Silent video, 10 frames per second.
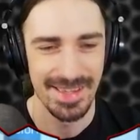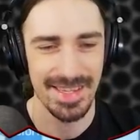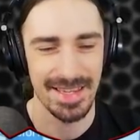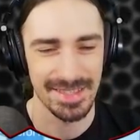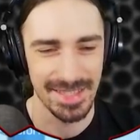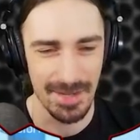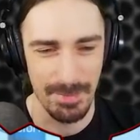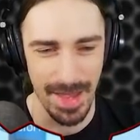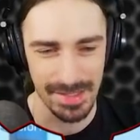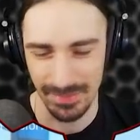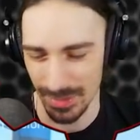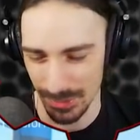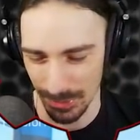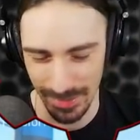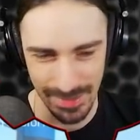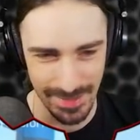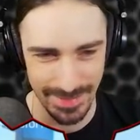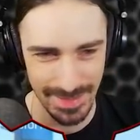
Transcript: Yeah, you see how massive the torque is on